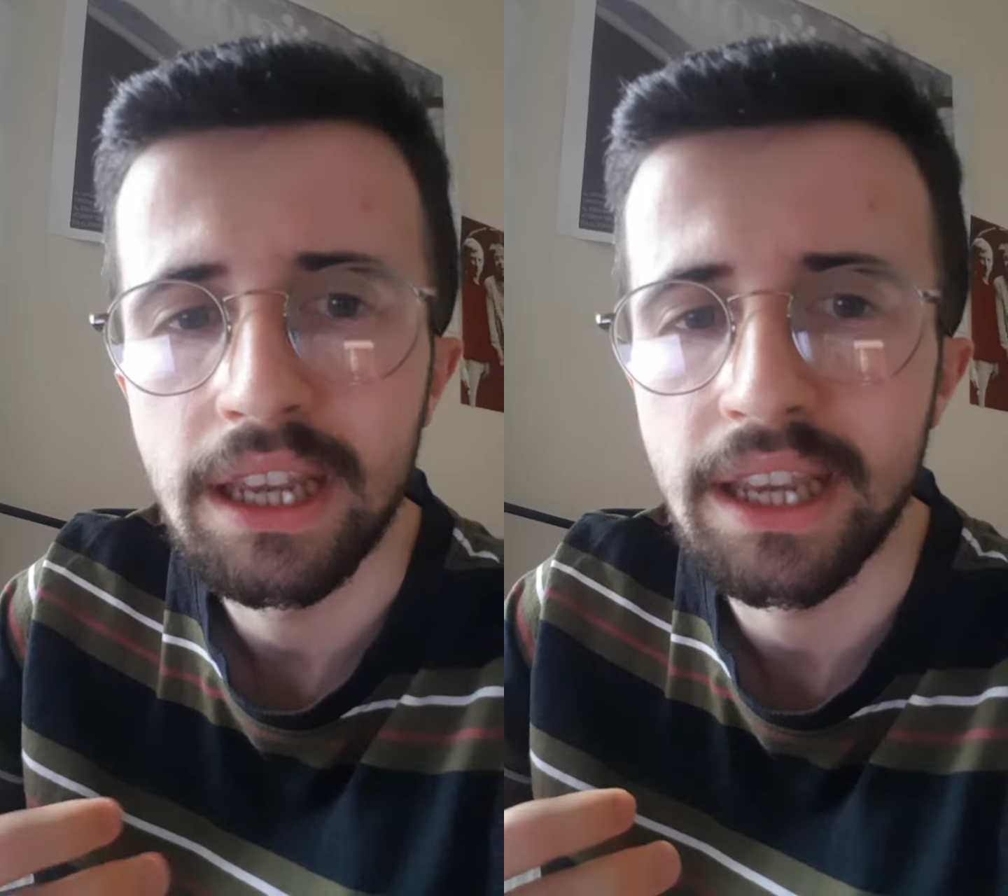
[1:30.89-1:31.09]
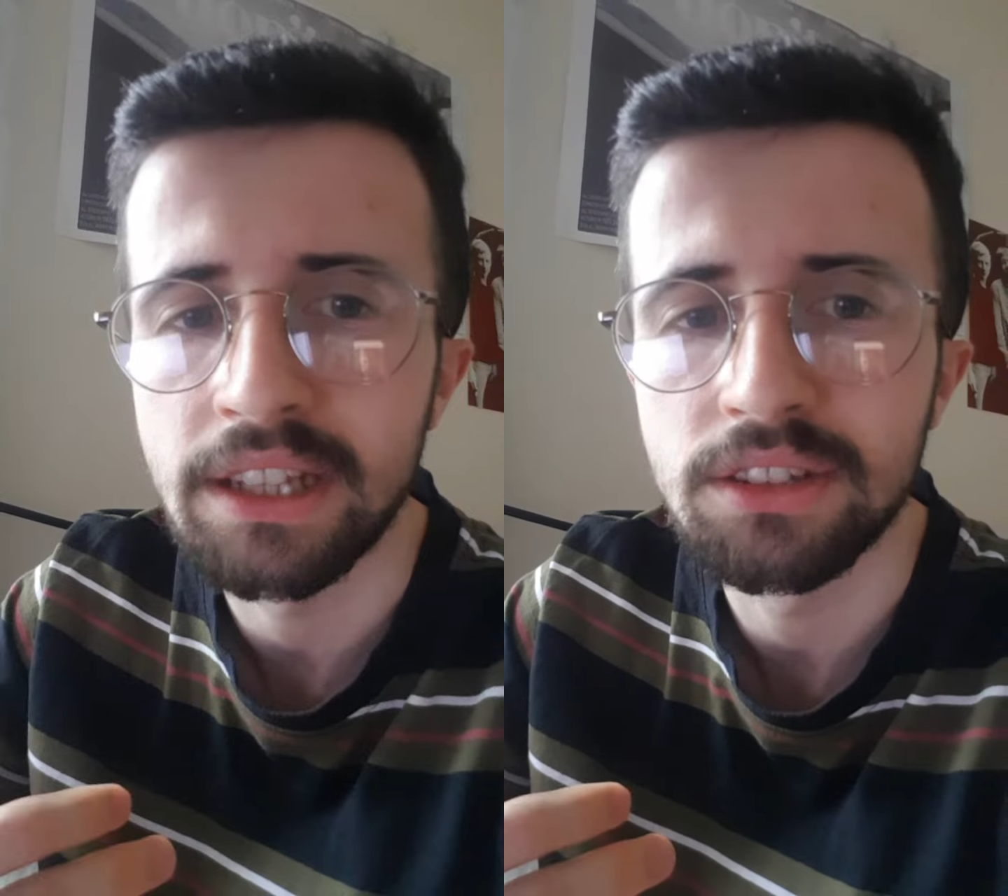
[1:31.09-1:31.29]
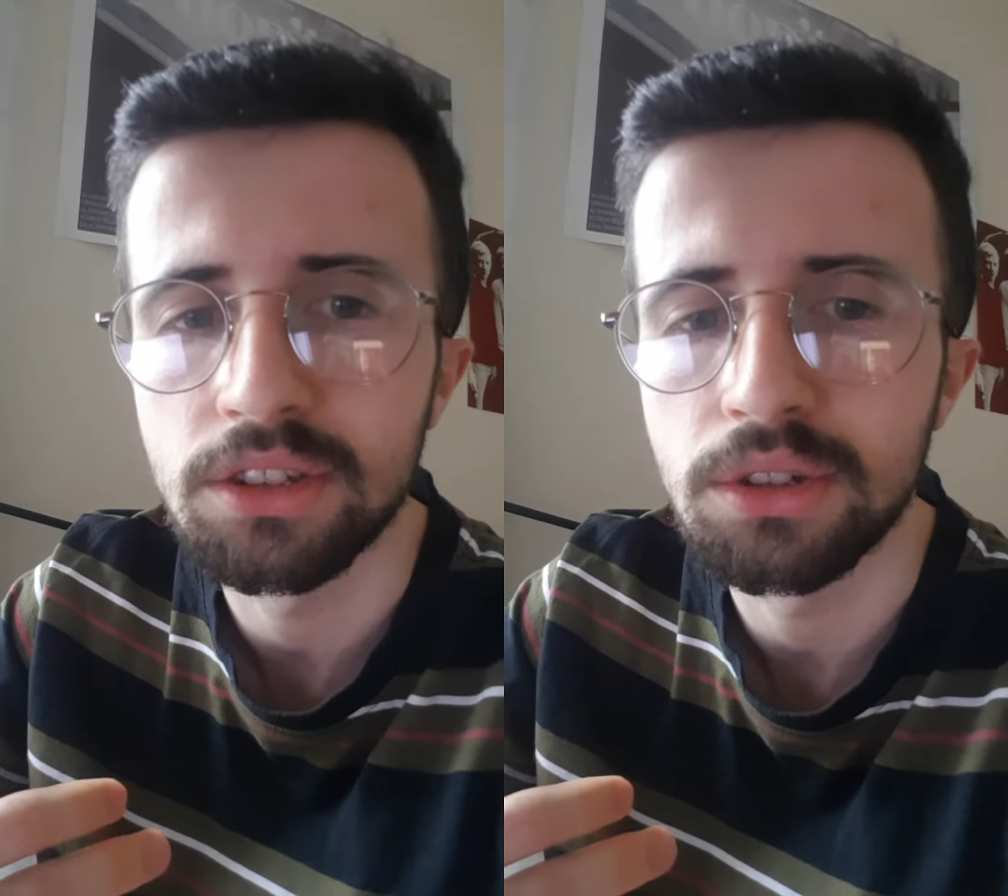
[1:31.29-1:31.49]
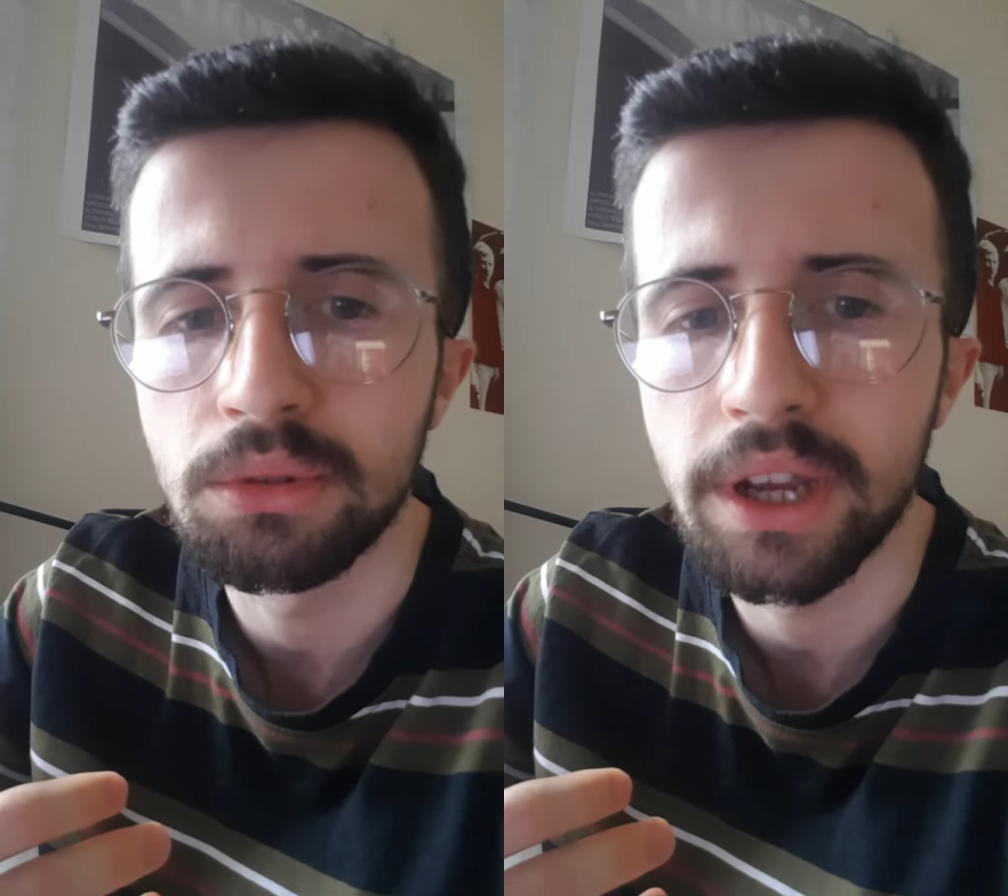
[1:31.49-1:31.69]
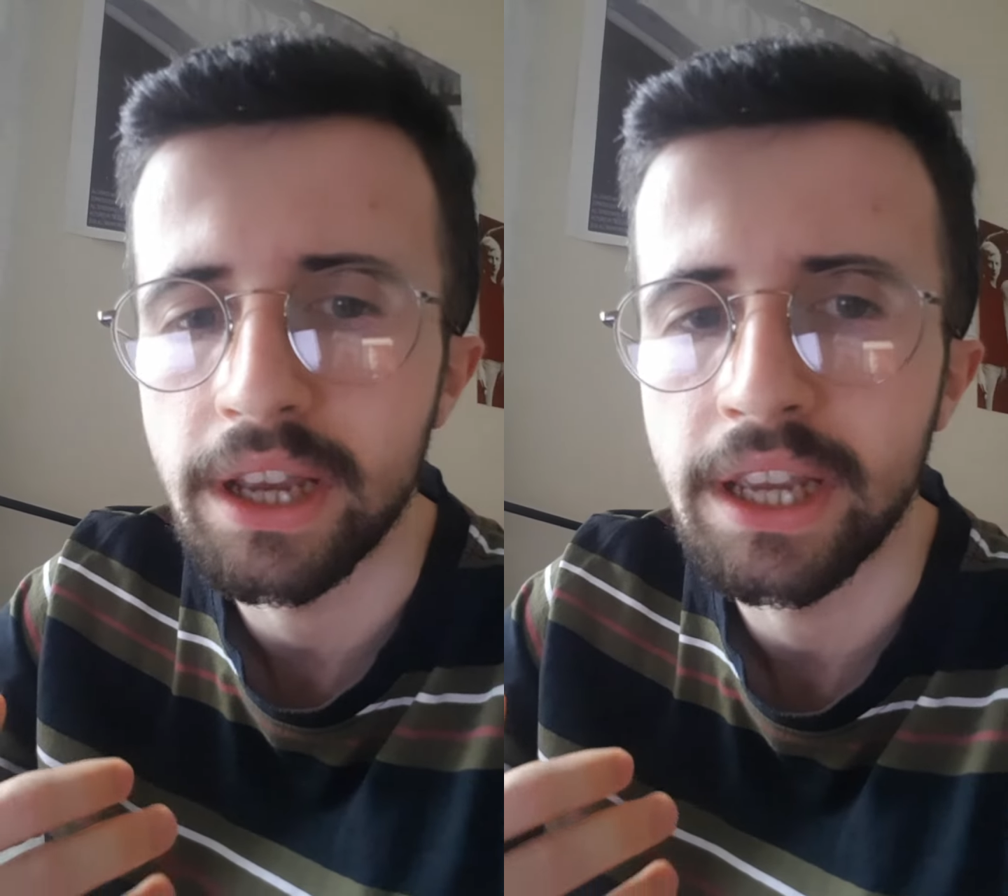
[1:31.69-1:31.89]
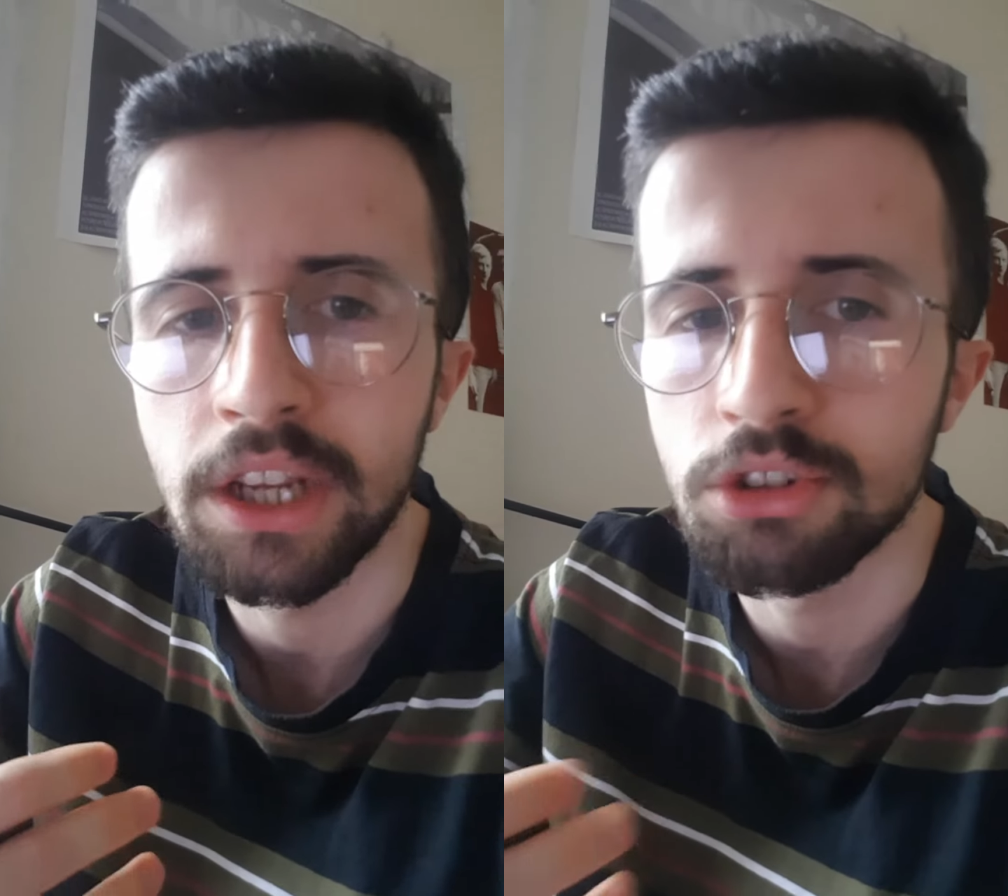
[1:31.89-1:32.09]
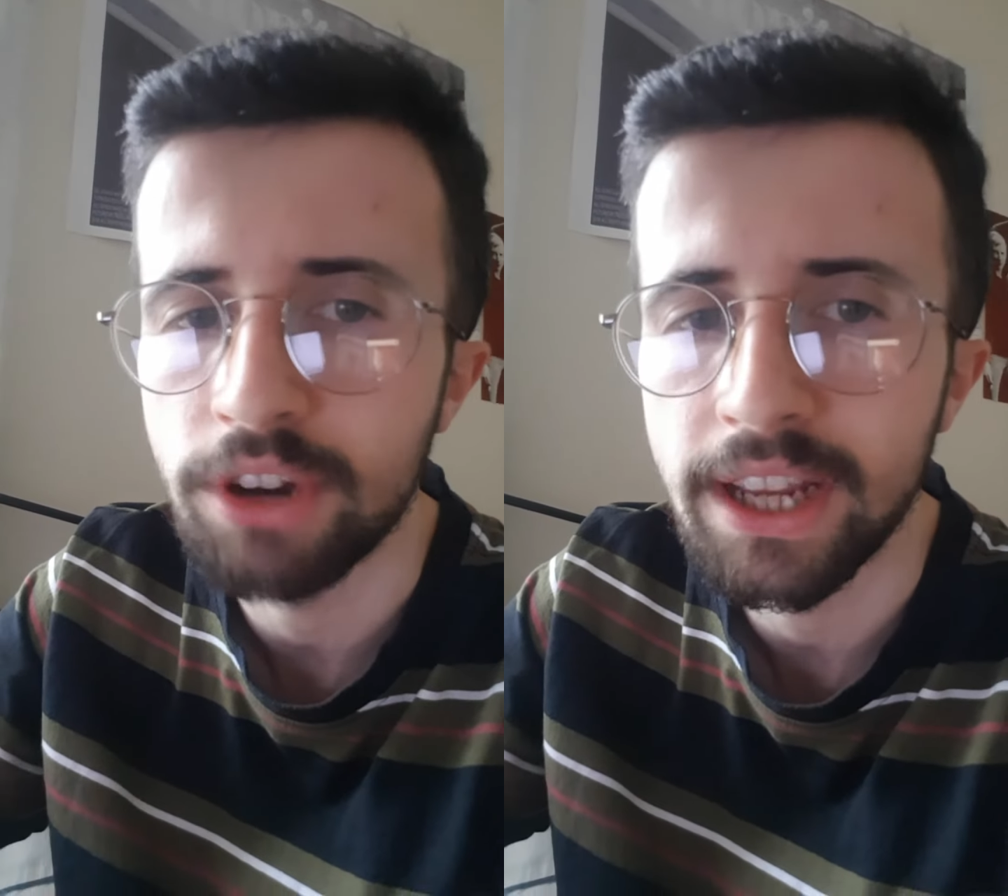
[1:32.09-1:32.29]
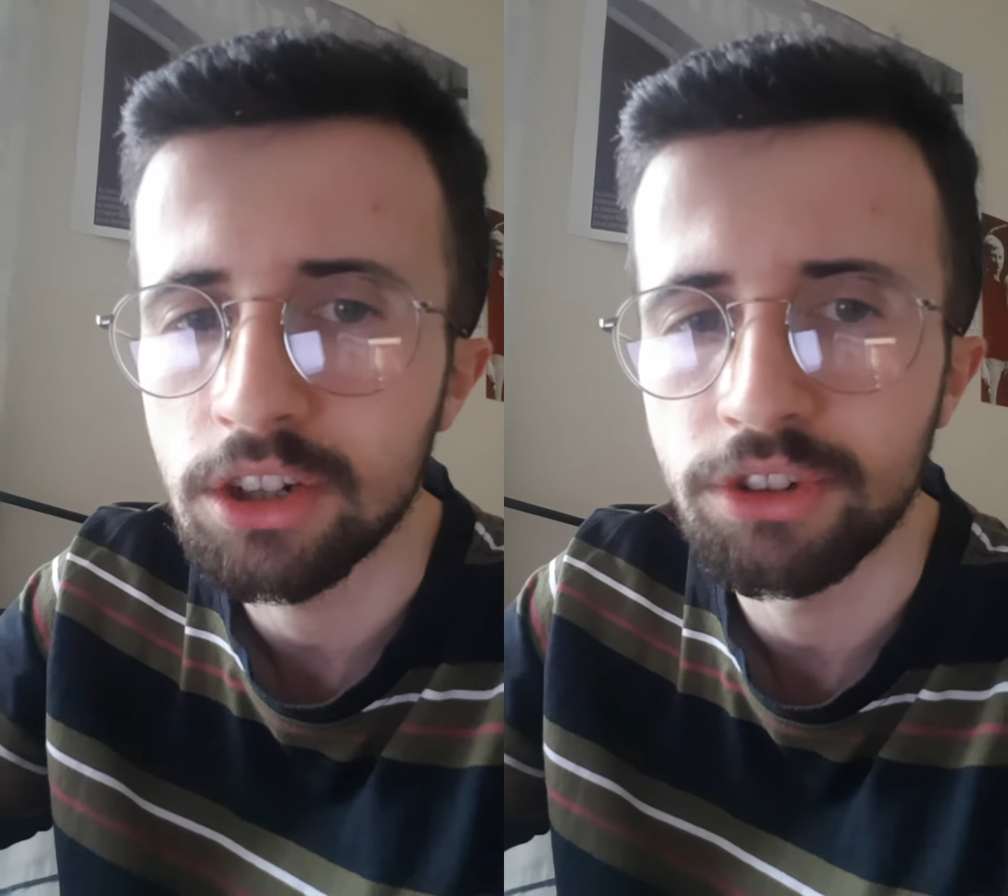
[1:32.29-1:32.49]
into a
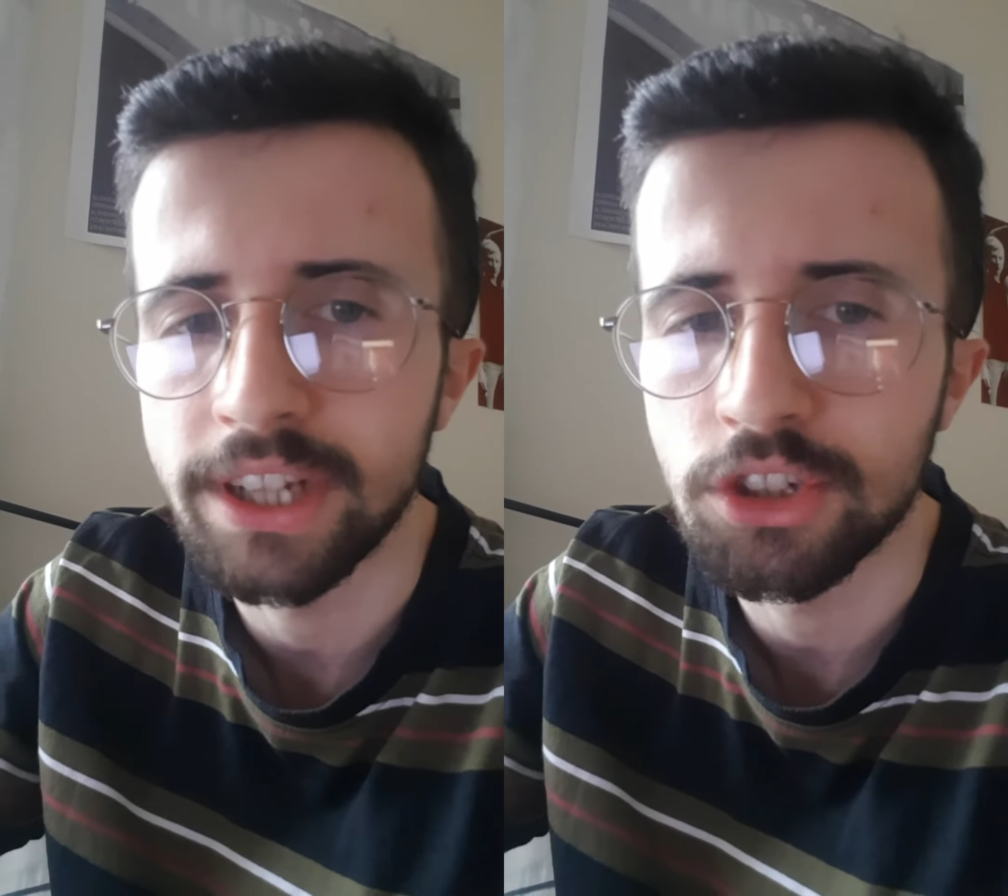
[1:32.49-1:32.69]
great career